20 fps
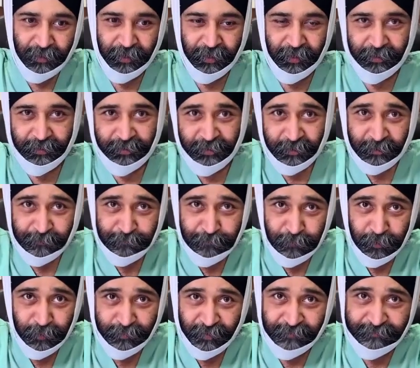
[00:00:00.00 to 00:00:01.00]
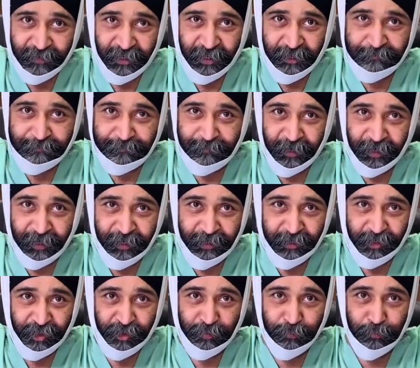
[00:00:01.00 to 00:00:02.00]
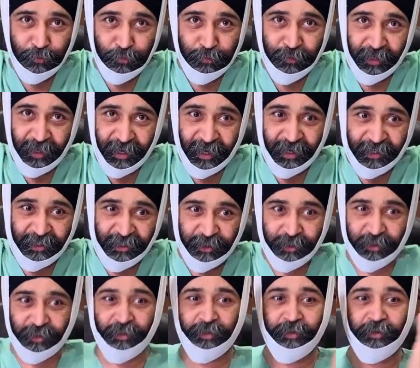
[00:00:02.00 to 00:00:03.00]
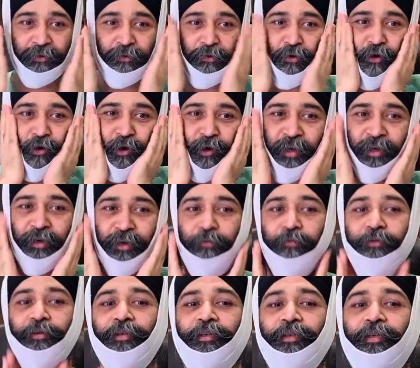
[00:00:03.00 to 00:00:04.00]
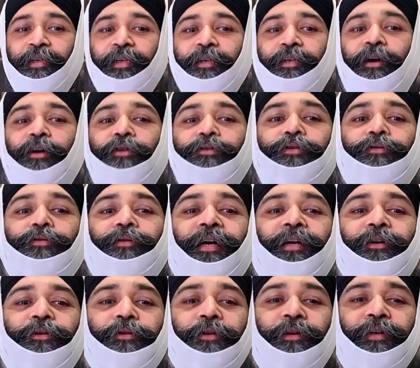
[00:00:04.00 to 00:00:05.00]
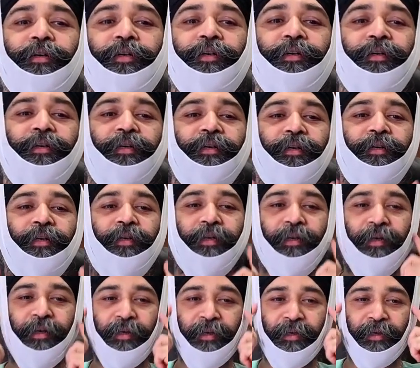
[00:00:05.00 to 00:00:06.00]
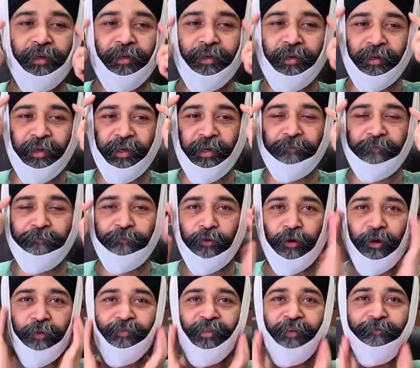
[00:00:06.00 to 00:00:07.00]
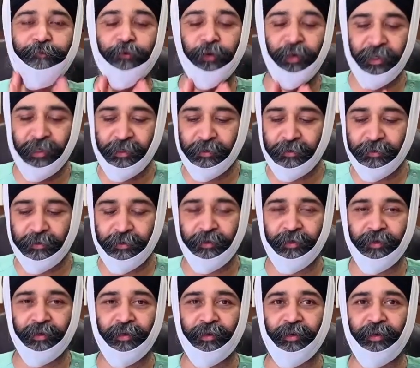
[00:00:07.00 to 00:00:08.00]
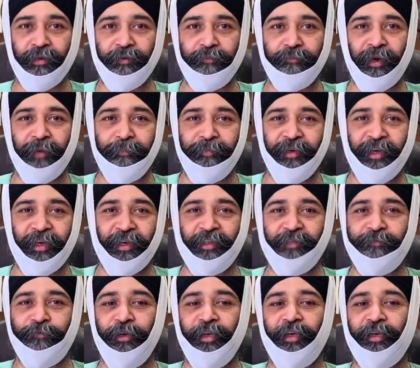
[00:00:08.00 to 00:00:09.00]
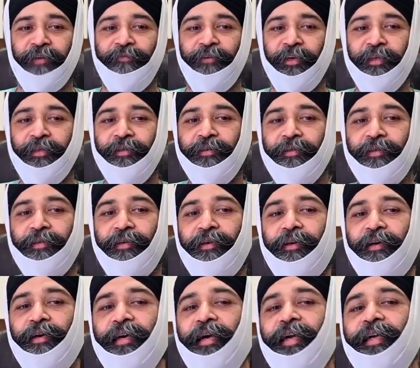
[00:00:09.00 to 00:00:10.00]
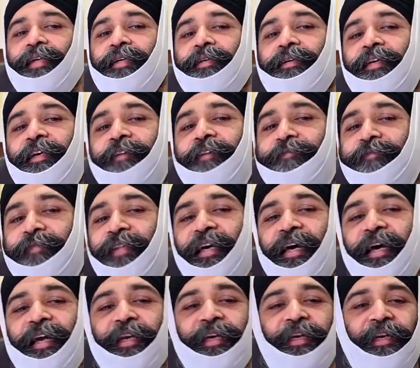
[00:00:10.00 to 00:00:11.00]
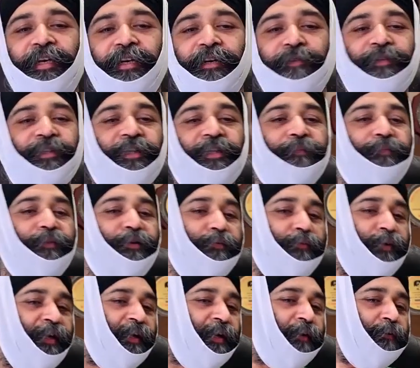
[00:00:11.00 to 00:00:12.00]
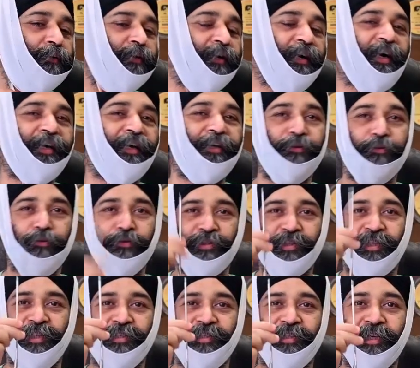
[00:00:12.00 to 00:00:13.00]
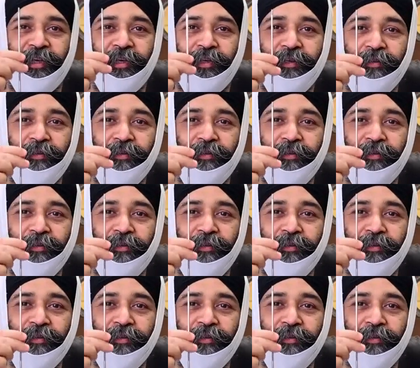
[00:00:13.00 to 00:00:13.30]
And this forms a very fine, smooth edge all around. Now you can look, it forms a fully, my beard is fully covered. And if there are any hair which are protruding out, I use this thing.